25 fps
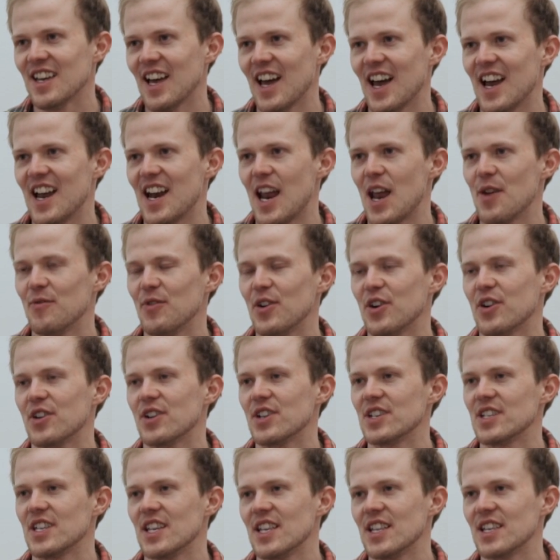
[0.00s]
and, and we're
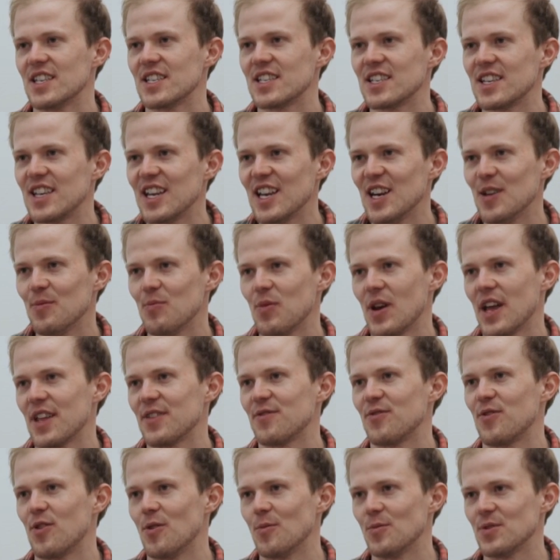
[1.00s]
going to see the skinny
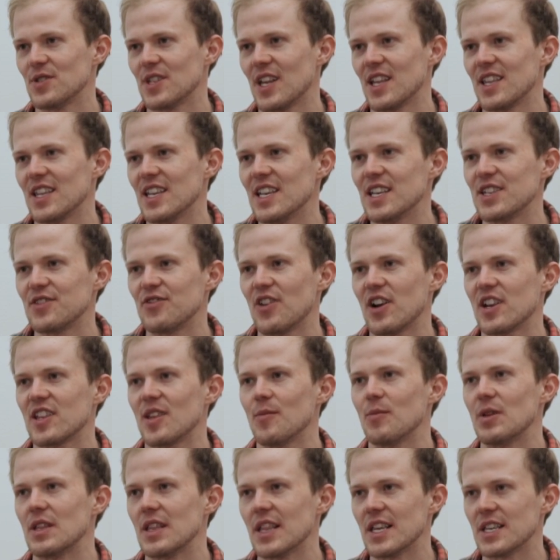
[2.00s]
platforms that
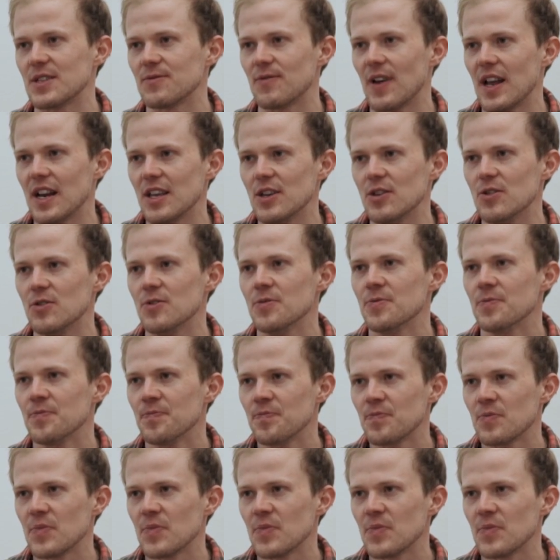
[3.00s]
extract a bit less mm. value.